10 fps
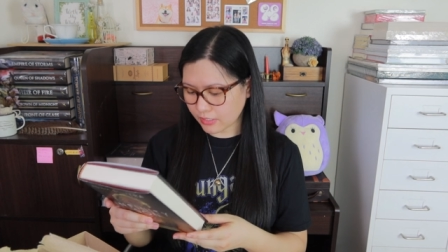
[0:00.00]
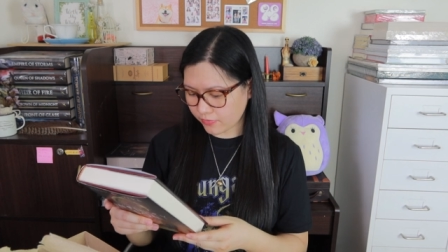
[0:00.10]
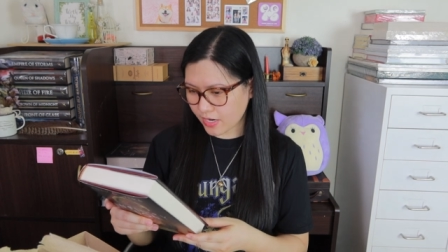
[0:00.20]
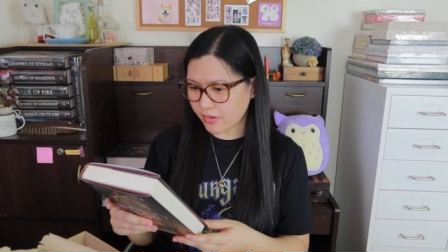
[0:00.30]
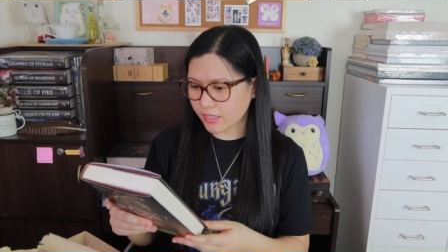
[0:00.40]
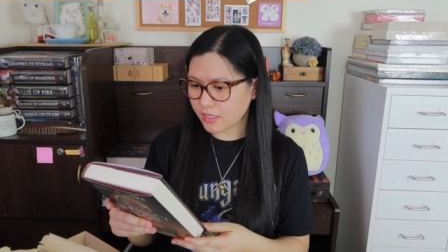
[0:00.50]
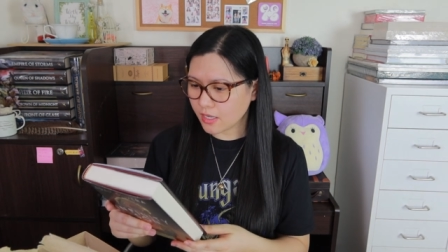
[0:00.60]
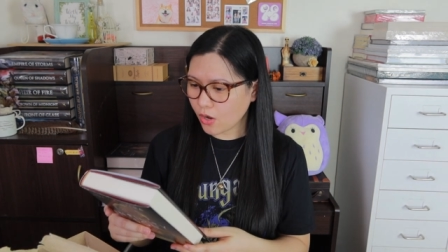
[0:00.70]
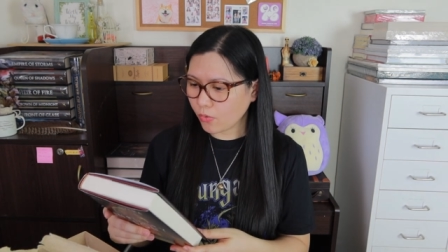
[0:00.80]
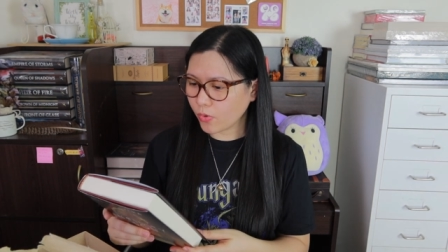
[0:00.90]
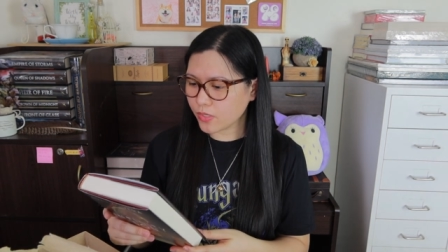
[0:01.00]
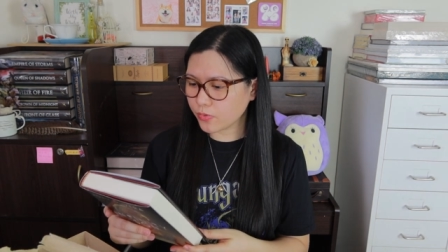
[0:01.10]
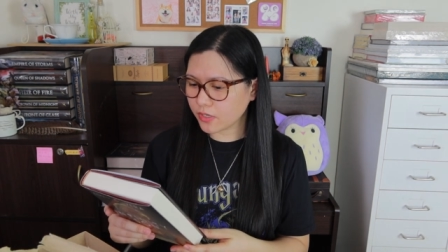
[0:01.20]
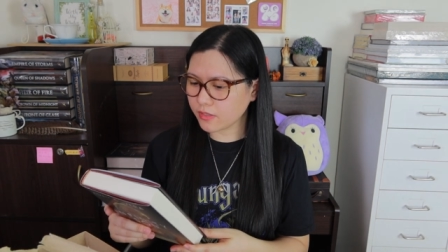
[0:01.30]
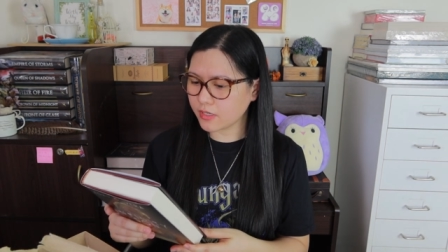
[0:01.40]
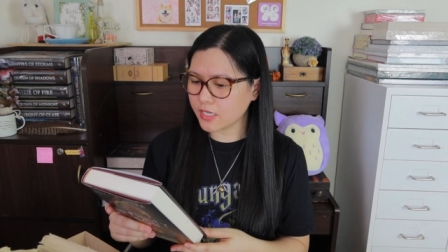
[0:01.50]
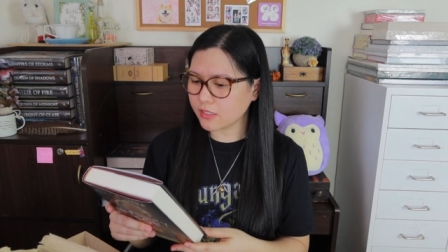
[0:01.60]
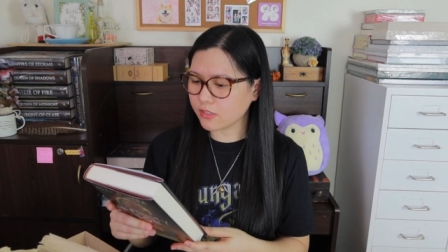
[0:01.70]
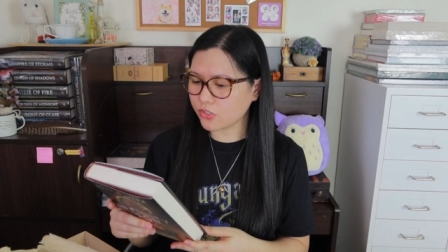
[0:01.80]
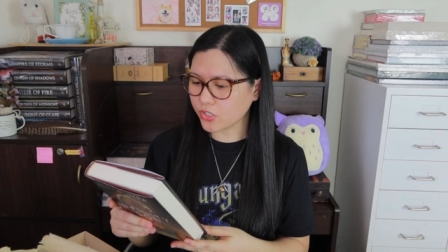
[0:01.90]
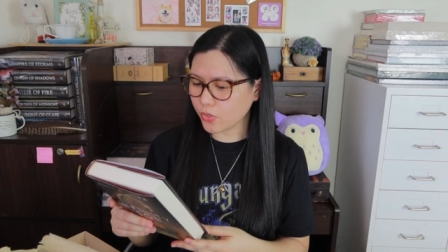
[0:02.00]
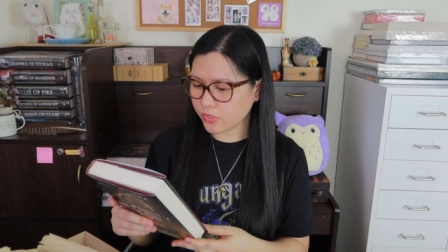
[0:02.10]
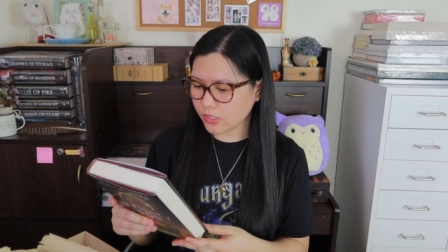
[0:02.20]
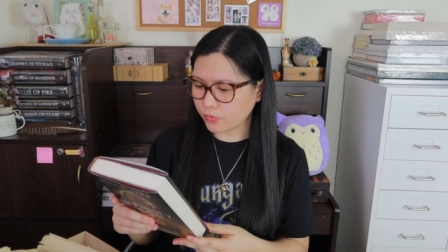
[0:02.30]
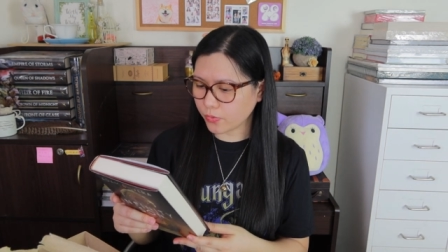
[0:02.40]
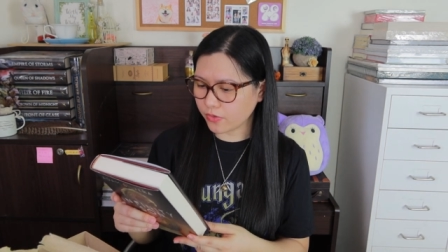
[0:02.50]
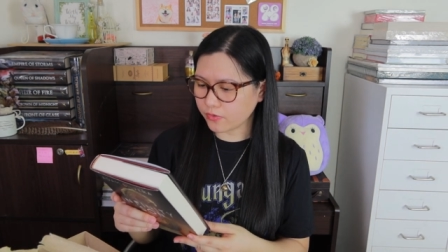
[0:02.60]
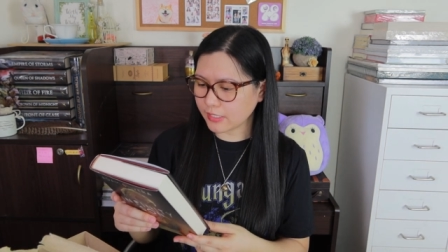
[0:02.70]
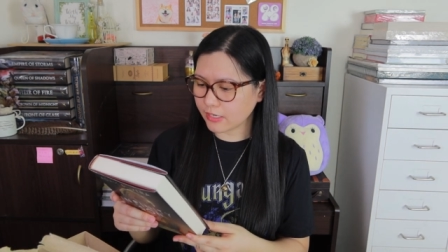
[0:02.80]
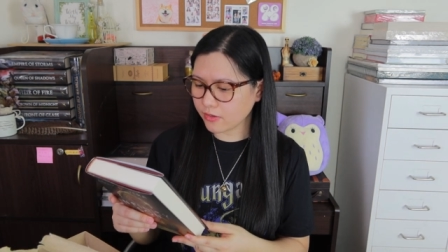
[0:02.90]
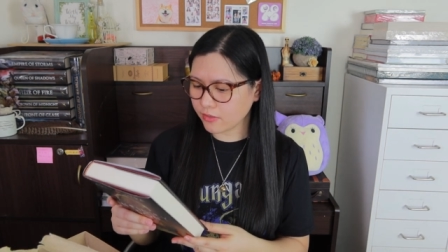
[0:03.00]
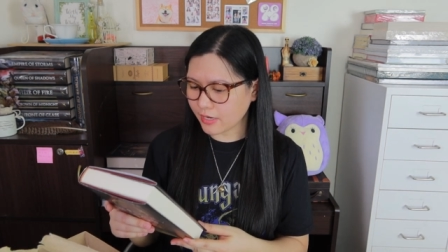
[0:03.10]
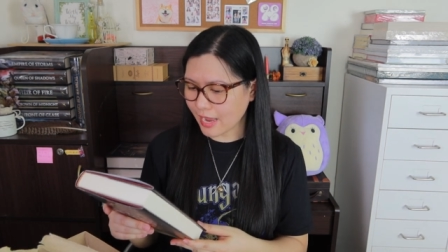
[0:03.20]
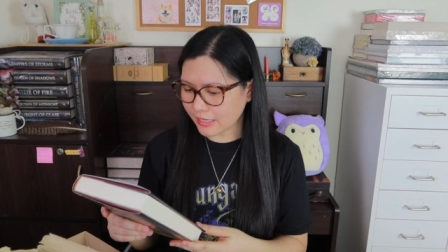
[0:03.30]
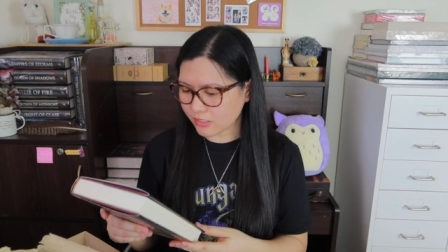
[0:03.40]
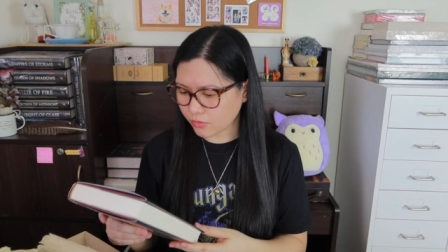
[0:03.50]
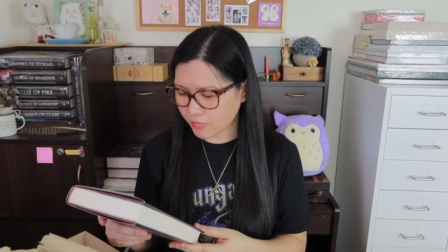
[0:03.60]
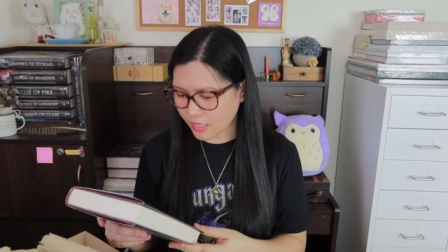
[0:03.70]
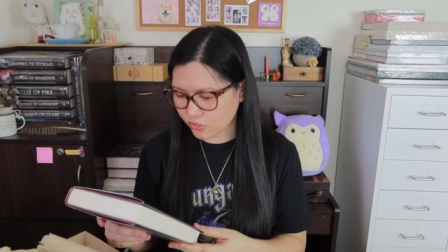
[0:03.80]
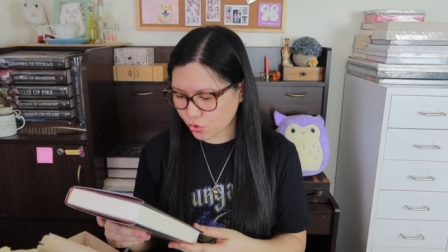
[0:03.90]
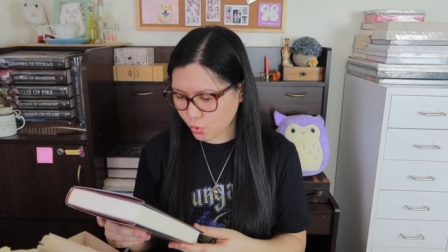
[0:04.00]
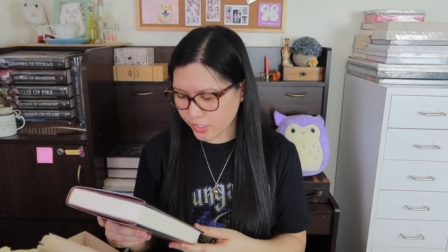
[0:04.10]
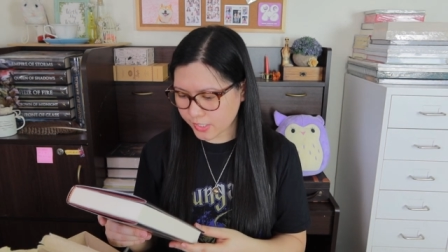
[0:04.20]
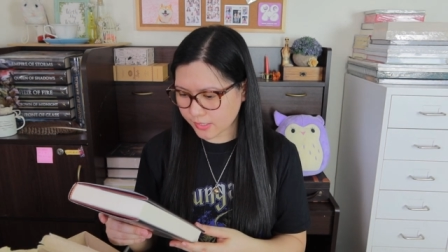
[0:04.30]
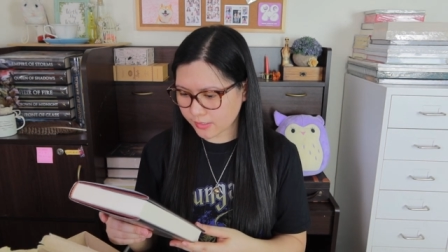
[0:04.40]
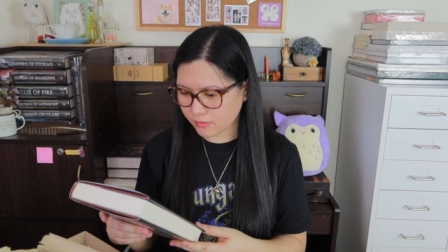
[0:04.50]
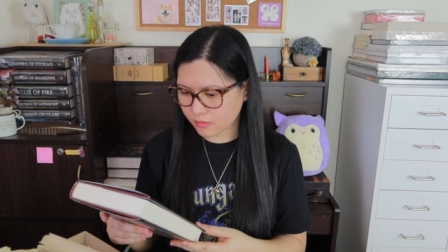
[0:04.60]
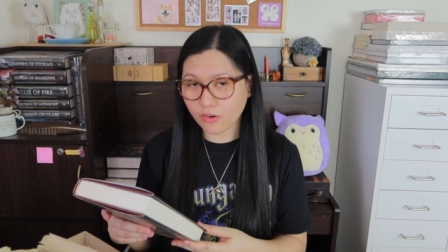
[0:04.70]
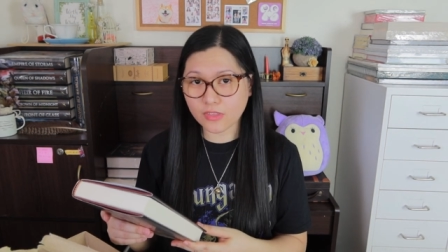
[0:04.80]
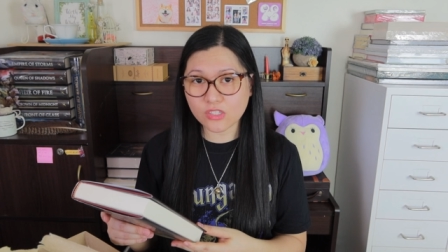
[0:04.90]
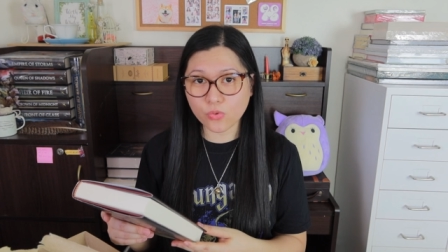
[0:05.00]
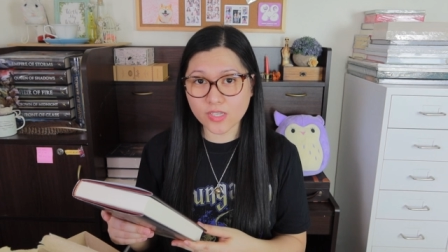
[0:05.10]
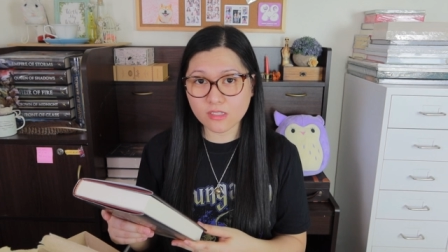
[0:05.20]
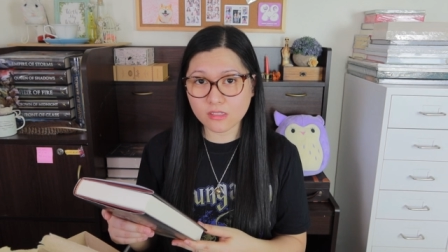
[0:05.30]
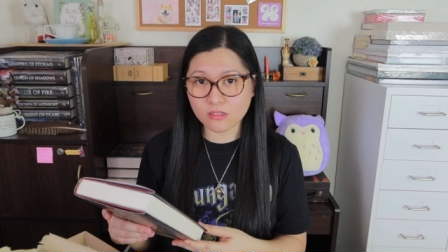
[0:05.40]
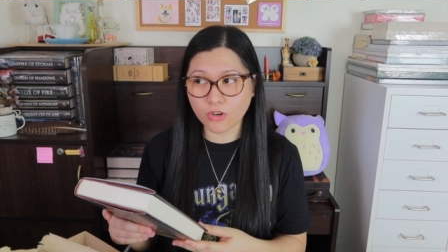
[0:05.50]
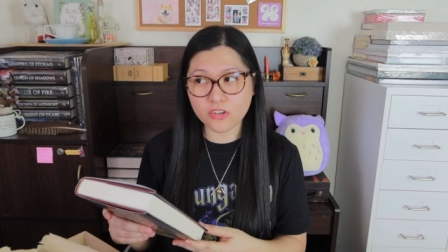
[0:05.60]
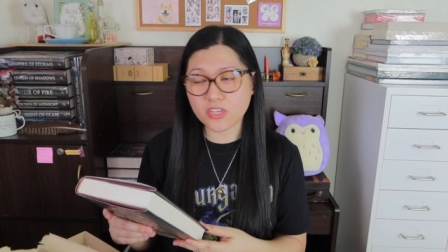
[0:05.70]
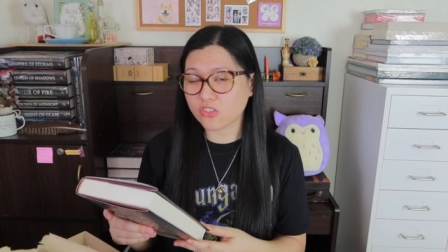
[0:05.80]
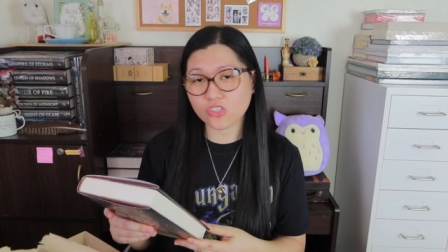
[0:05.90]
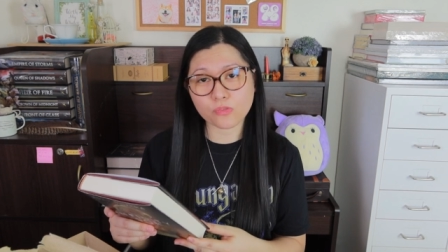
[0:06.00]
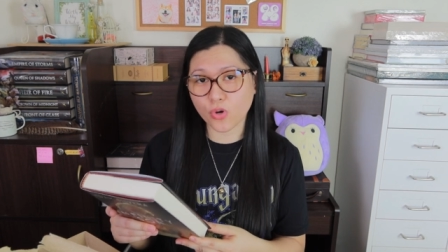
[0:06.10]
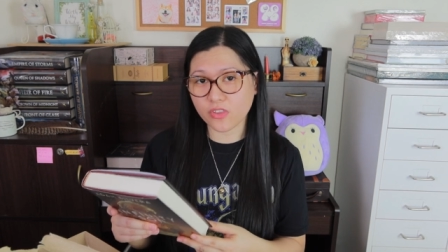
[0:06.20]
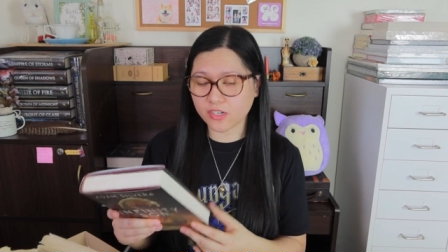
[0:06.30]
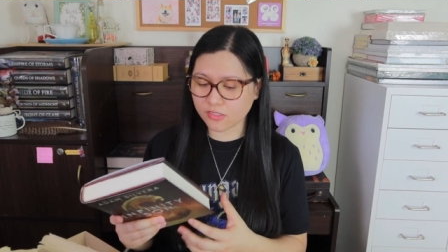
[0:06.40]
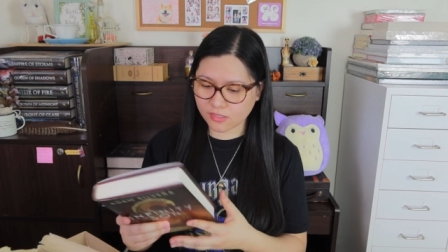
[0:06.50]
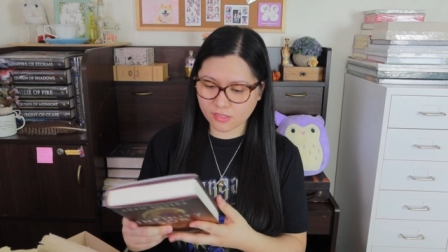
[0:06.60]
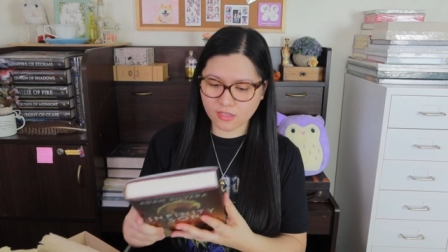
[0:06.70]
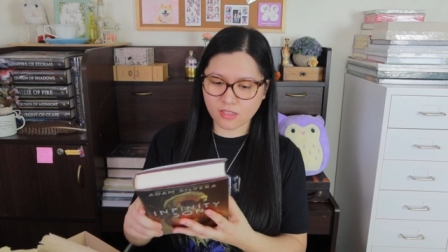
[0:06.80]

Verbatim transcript: Silvera. One brother is the chosen one, the other has to make a choice. Are they twins or are they just brothers?